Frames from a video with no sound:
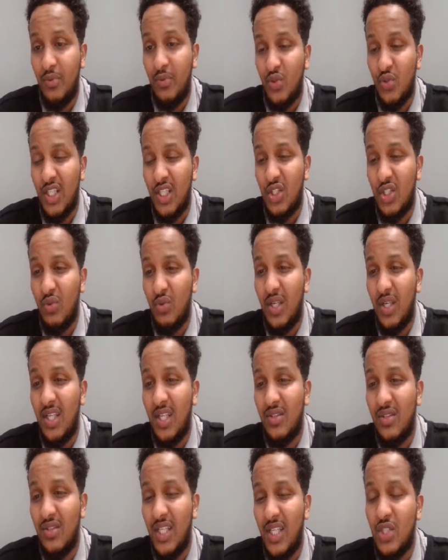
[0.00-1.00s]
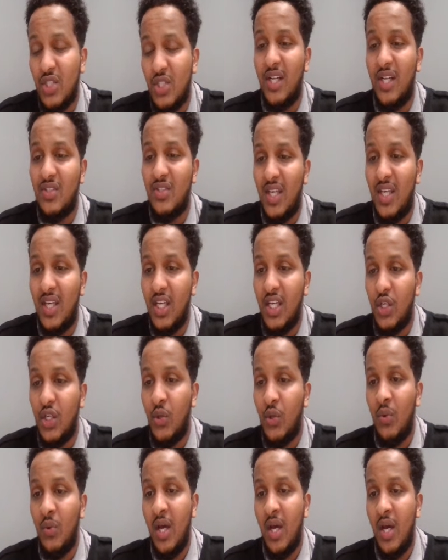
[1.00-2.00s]
So that's why they say
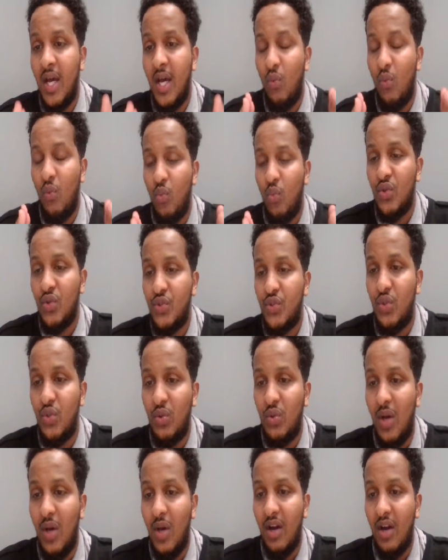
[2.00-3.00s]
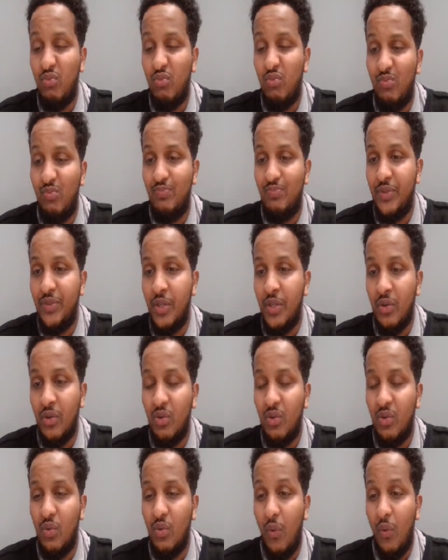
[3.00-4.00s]
once you are
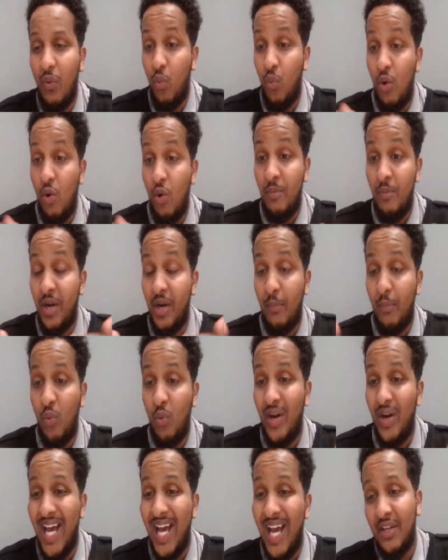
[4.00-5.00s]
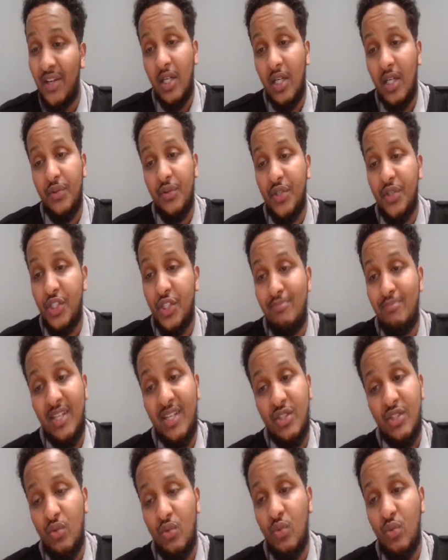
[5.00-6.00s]
warming up one ad account, it's
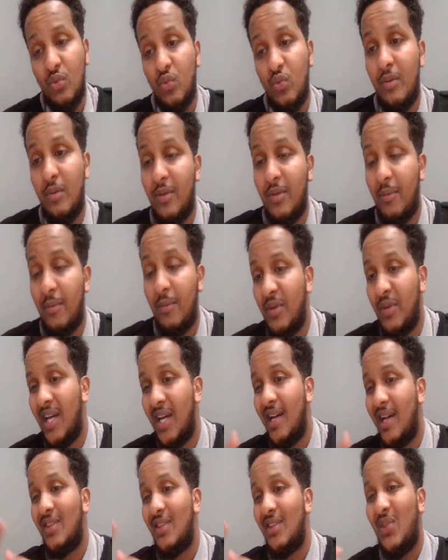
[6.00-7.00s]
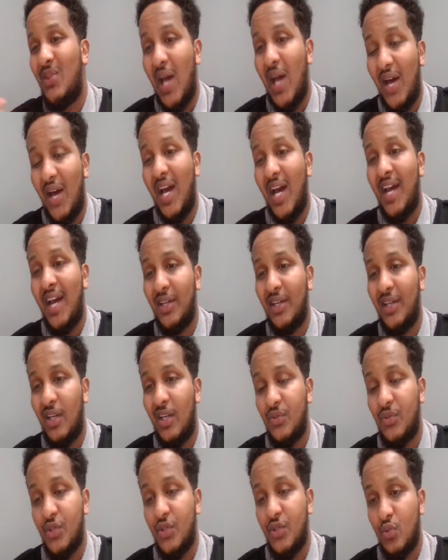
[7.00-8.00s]
best to warm up other ad
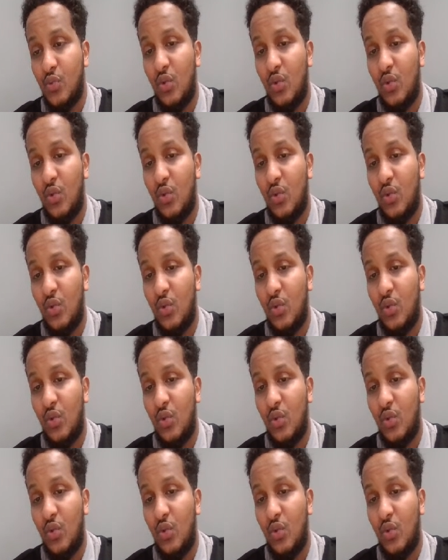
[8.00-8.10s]
accounts as